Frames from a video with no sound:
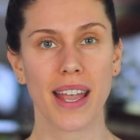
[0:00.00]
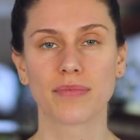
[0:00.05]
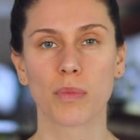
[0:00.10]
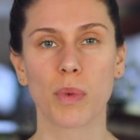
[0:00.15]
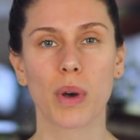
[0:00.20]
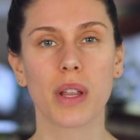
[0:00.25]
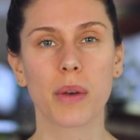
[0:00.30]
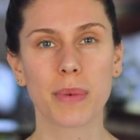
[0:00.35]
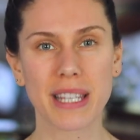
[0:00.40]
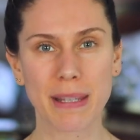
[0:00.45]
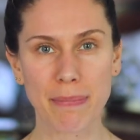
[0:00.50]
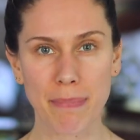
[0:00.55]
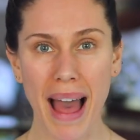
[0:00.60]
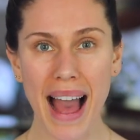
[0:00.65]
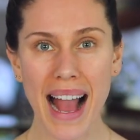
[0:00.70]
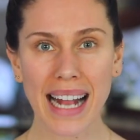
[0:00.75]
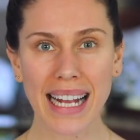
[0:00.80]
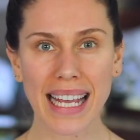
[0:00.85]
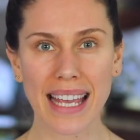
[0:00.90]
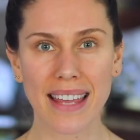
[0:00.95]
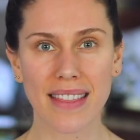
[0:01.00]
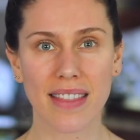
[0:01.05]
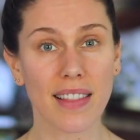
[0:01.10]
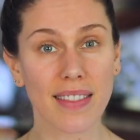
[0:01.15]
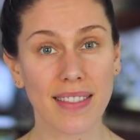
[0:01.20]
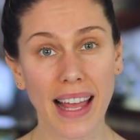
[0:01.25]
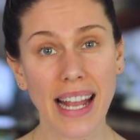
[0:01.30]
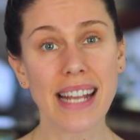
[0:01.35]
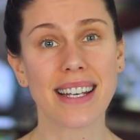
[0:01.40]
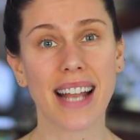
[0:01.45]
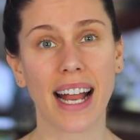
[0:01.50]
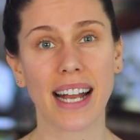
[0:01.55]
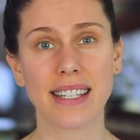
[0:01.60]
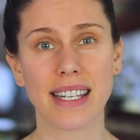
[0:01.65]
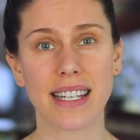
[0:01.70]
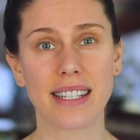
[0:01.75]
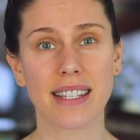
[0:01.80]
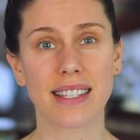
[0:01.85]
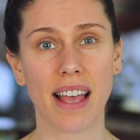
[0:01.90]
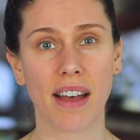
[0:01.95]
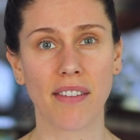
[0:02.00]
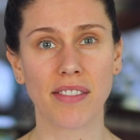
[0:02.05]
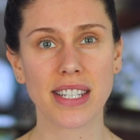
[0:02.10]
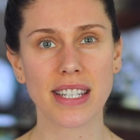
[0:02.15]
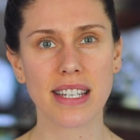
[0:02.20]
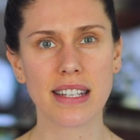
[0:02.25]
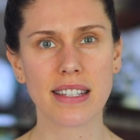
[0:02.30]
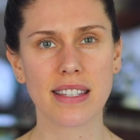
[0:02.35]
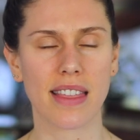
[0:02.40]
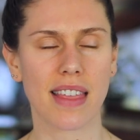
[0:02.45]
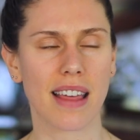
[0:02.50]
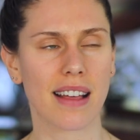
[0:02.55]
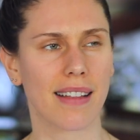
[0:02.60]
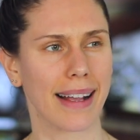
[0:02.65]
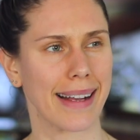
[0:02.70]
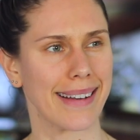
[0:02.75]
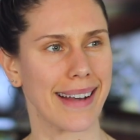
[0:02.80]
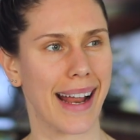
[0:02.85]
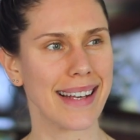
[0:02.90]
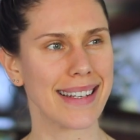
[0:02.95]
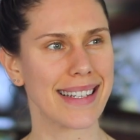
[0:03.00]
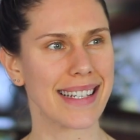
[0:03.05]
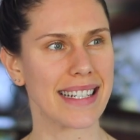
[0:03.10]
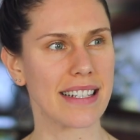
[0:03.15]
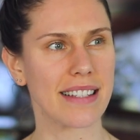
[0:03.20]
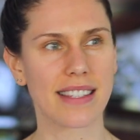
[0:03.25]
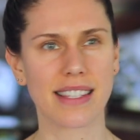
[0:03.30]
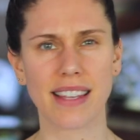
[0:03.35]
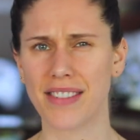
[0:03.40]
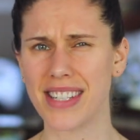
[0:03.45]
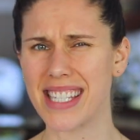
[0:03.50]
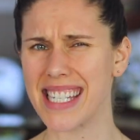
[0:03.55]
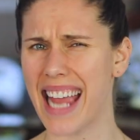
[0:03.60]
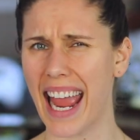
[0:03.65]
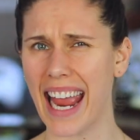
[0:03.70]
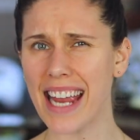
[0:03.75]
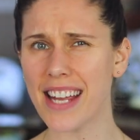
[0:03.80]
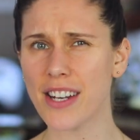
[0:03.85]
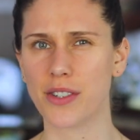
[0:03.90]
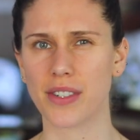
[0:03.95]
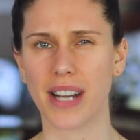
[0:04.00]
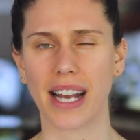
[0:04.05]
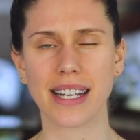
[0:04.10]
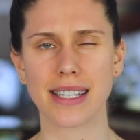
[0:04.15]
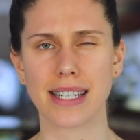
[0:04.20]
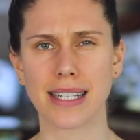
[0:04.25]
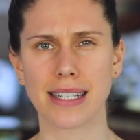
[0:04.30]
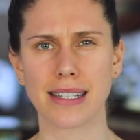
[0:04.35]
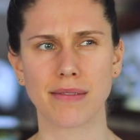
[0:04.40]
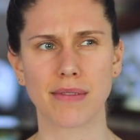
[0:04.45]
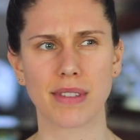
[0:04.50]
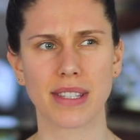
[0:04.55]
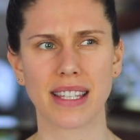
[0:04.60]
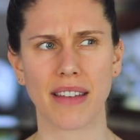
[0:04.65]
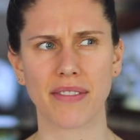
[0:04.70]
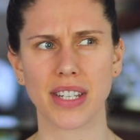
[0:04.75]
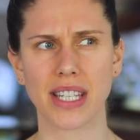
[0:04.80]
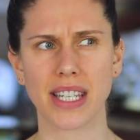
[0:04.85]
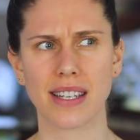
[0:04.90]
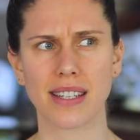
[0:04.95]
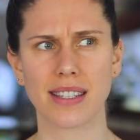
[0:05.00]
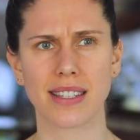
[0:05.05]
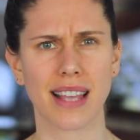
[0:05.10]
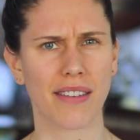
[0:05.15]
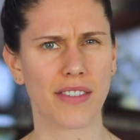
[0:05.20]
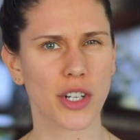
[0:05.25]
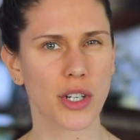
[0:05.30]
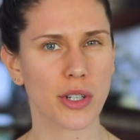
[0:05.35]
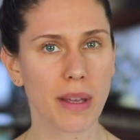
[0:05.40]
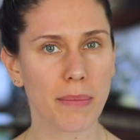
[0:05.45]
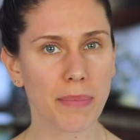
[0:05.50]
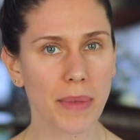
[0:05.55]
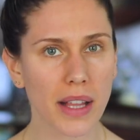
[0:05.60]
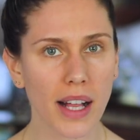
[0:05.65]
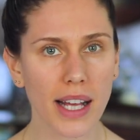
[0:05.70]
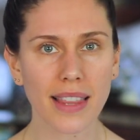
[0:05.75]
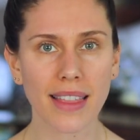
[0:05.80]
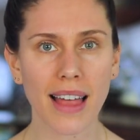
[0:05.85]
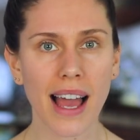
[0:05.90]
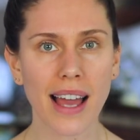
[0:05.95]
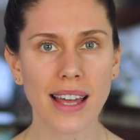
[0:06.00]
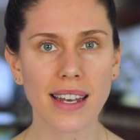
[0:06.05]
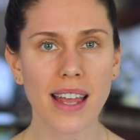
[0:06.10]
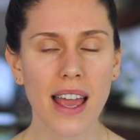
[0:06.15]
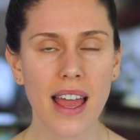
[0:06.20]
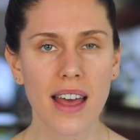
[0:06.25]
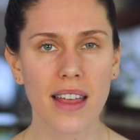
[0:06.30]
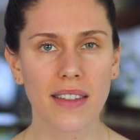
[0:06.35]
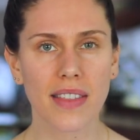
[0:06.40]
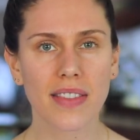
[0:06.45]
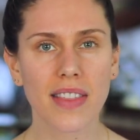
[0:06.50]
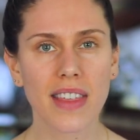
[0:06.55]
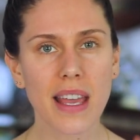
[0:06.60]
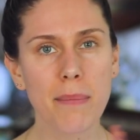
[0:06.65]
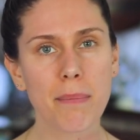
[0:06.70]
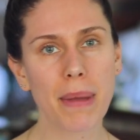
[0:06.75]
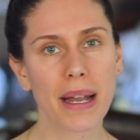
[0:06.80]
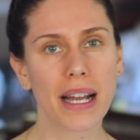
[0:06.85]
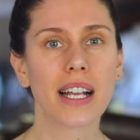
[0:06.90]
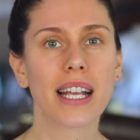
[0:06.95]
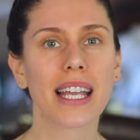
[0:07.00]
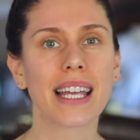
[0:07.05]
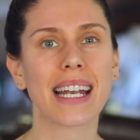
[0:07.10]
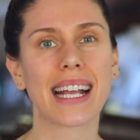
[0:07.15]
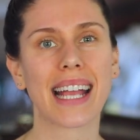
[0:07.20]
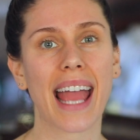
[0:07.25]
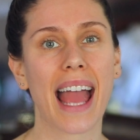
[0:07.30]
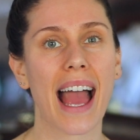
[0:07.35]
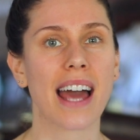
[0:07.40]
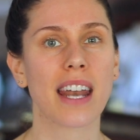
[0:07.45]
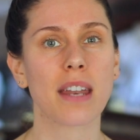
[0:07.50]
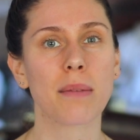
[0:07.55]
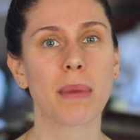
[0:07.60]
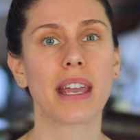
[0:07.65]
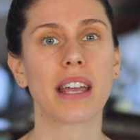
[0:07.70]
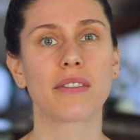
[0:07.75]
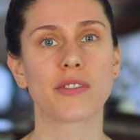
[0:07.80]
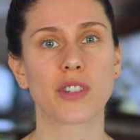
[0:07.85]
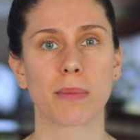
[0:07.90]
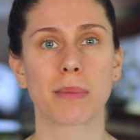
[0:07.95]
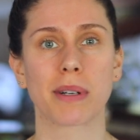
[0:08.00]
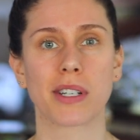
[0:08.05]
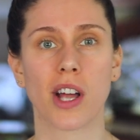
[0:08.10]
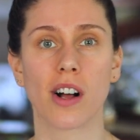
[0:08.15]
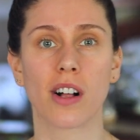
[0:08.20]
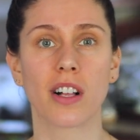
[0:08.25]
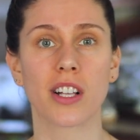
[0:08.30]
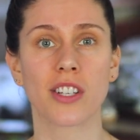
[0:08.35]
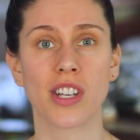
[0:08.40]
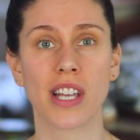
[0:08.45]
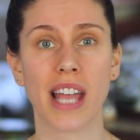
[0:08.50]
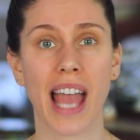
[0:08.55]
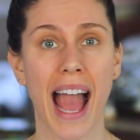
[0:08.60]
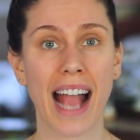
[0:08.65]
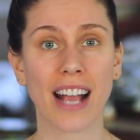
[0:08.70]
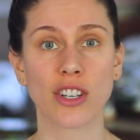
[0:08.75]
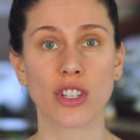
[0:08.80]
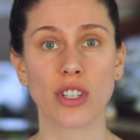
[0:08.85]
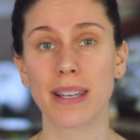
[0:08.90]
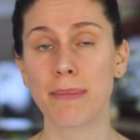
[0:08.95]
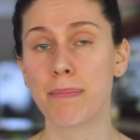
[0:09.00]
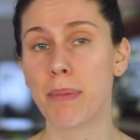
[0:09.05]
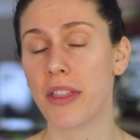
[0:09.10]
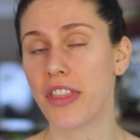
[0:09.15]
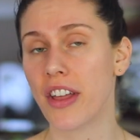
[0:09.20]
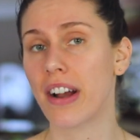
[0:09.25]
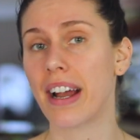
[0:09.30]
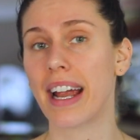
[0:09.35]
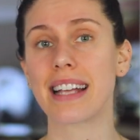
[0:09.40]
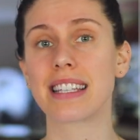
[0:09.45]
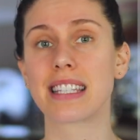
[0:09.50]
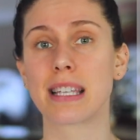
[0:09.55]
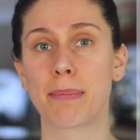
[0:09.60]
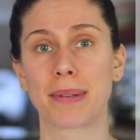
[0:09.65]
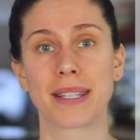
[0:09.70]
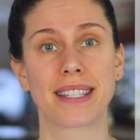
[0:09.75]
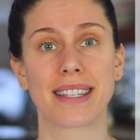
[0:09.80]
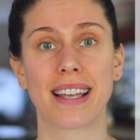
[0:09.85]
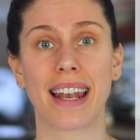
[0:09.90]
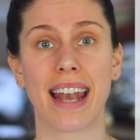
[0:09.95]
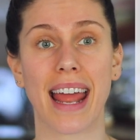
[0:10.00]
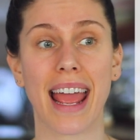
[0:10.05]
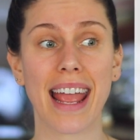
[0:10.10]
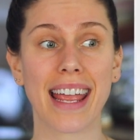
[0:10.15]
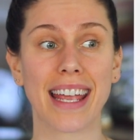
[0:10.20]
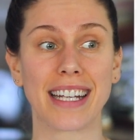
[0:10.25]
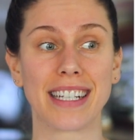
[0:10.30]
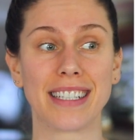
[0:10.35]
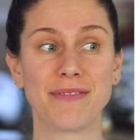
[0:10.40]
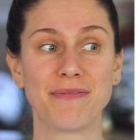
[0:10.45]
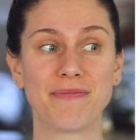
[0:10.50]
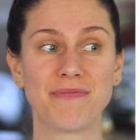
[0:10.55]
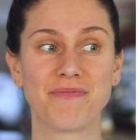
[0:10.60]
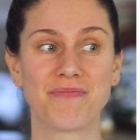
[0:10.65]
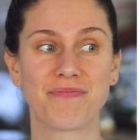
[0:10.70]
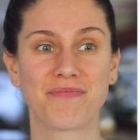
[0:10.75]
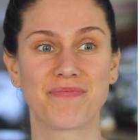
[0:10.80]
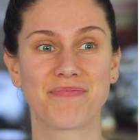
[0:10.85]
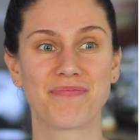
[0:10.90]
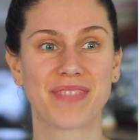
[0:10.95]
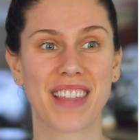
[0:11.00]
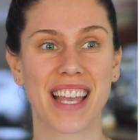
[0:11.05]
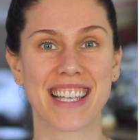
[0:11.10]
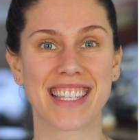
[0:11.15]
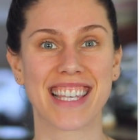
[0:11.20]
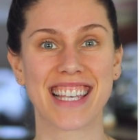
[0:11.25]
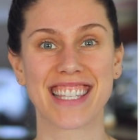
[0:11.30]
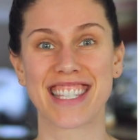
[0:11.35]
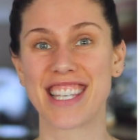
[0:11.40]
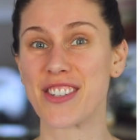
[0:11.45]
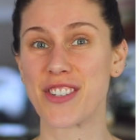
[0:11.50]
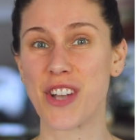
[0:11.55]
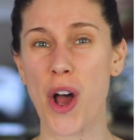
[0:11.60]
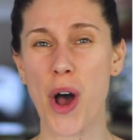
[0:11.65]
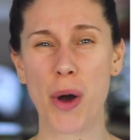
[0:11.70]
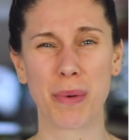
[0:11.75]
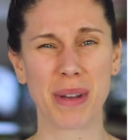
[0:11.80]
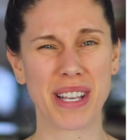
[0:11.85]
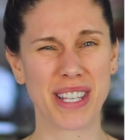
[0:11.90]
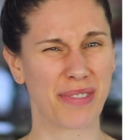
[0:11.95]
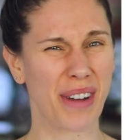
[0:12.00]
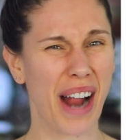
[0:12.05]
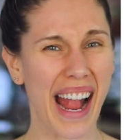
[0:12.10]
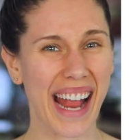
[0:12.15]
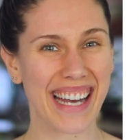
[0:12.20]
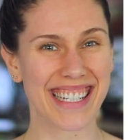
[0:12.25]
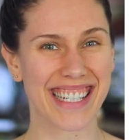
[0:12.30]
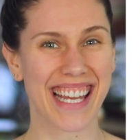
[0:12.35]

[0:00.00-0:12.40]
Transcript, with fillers: Well, it was back in the late 1970s, I think like 1978 or 1977 or something like that, that the American Academy of Dermatology actually put their hands up and said, hey, this isn't always right.